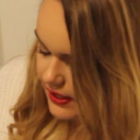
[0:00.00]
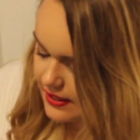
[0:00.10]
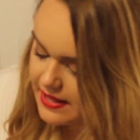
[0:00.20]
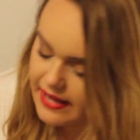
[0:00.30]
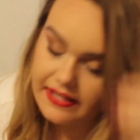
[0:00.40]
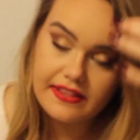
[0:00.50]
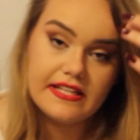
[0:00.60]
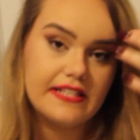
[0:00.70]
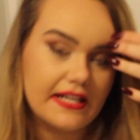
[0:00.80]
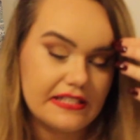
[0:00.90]
And then
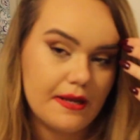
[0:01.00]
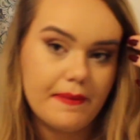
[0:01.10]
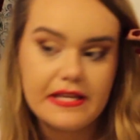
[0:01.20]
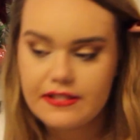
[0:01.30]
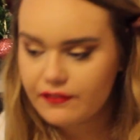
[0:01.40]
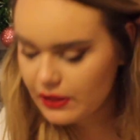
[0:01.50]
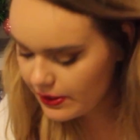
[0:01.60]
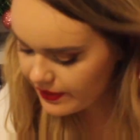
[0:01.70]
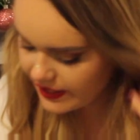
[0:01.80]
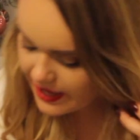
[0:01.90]
the next piece of
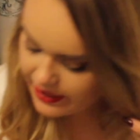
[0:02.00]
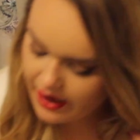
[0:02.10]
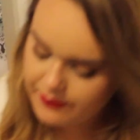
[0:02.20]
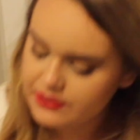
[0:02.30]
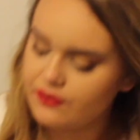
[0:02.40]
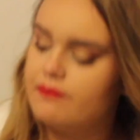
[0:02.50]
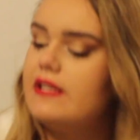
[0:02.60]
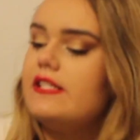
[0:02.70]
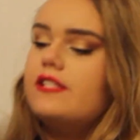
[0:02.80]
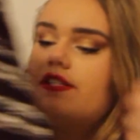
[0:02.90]
clothing I got was from my
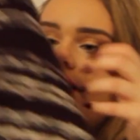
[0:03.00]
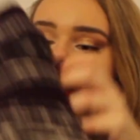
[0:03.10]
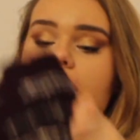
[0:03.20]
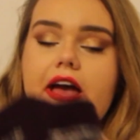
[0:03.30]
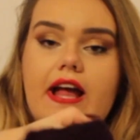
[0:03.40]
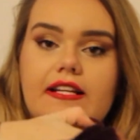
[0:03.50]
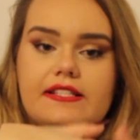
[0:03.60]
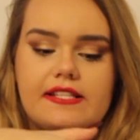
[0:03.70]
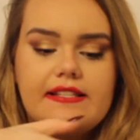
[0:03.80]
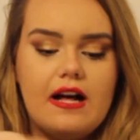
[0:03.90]
sister, and
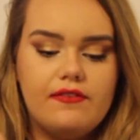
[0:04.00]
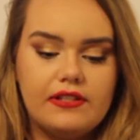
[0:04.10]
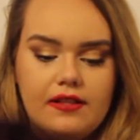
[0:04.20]
it's this Calvin